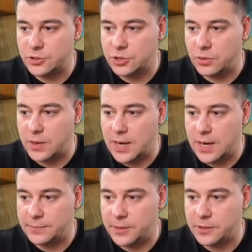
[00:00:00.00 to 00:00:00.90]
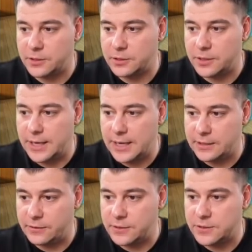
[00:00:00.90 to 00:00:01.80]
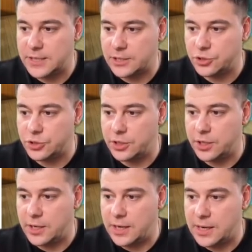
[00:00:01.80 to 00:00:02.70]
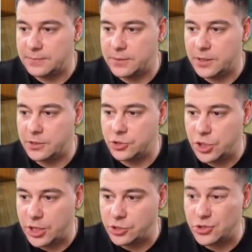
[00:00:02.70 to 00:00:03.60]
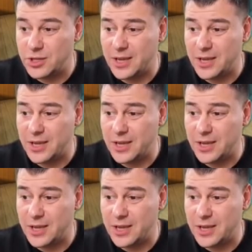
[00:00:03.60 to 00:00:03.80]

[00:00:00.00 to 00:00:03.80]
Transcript: so I'm gonna edit the section, and I'm gonna change the